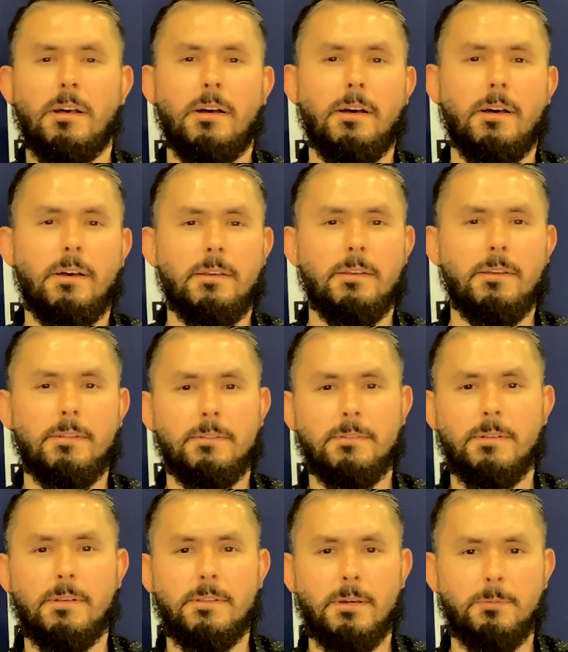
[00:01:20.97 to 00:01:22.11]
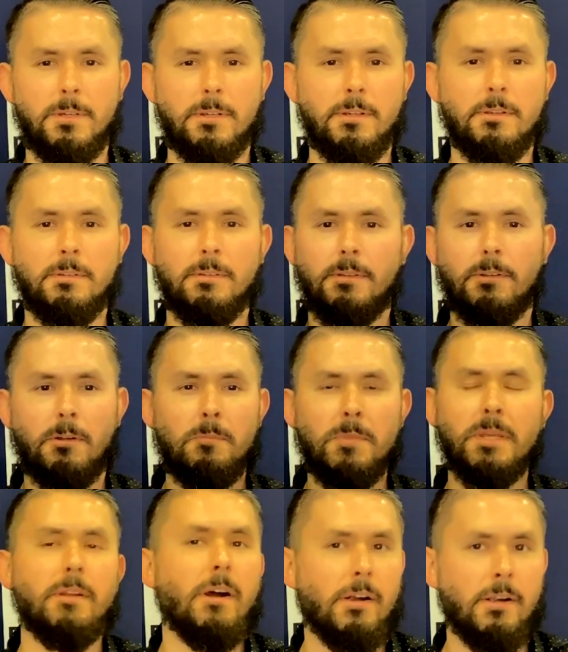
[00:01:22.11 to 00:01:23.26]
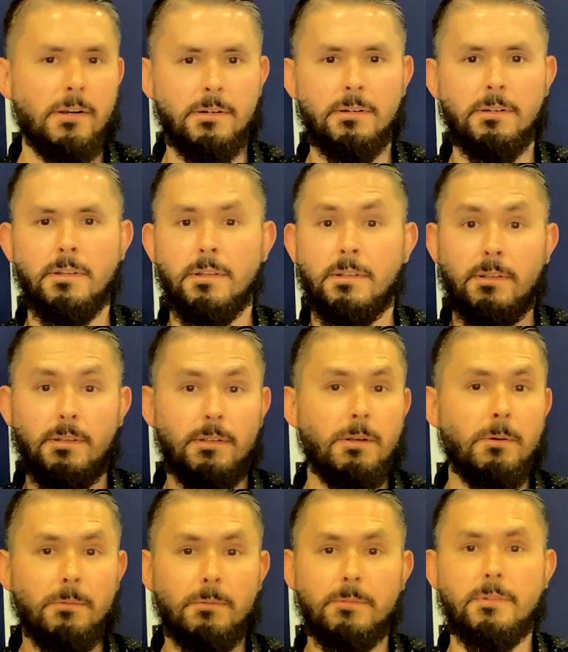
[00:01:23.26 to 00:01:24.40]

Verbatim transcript: uh, and, and that we you know meet our you know,